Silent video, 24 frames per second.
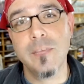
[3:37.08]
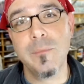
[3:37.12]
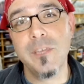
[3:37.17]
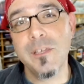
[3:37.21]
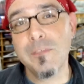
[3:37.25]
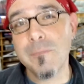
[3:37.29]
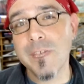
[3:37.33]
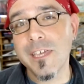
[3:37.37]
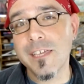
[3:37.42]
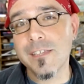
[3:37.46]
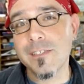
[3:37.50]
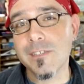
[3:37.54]
Let
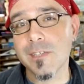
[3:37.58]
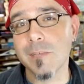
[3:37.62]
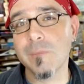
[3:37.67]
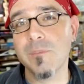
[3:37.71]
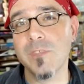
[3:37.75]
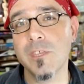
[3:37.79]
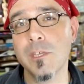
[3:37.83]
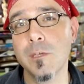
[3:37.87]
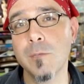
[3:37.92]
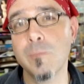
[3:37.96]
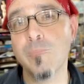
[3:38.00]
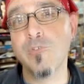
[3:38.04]
me make
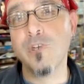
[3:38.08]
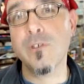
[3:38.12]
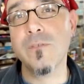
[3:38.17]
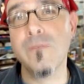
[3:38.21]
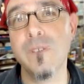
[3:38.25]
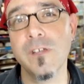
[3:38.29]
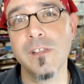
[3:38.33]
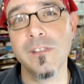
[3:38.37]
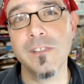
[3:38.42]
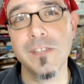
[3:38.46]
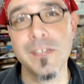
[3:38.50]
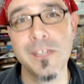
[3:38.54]
something
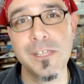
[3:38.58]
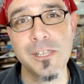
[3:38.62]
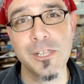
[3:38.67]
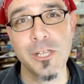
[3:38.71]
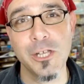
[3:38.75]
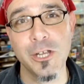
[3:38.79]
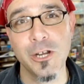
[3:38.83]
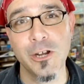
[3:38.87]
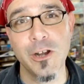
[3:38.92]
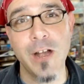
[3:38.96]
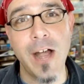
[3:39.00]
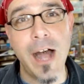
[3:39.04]
perfectly
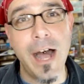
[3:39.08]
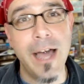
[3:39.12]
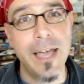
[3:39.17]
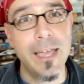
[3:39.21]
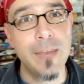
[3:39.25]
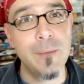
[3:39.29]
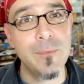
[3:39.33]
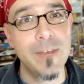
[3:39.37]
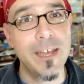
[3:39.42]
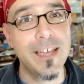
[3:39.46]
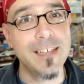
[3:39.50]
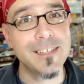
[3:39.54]
clear. I
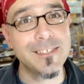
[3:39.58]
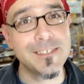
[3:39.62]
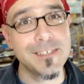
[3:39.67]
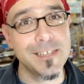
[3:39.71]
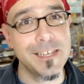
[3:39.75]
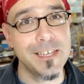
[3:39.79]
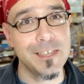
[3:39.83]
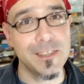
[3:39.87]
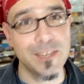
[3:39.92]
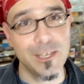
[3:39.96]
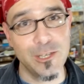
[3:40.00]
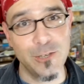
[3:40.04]
am not
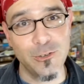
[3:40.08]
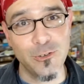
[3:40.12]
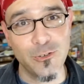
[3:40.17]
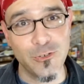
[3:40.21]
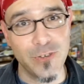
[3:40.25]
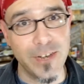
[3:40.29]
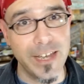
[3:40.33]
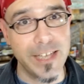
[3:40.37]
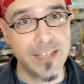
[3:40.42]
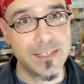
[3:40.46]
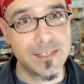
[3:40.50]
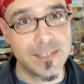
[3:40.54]
saying that you
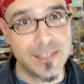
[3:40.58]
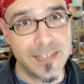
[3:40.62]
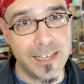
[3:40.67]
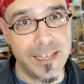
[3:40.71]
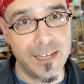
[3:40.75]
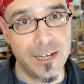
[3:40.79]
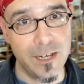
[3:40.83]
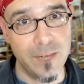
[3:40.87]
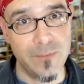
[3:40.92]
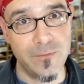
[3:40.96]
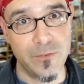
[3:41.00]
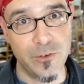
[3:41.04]
should not
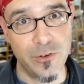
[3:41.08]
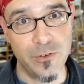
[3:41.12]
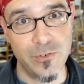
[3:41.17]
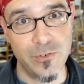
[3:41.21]
stand up for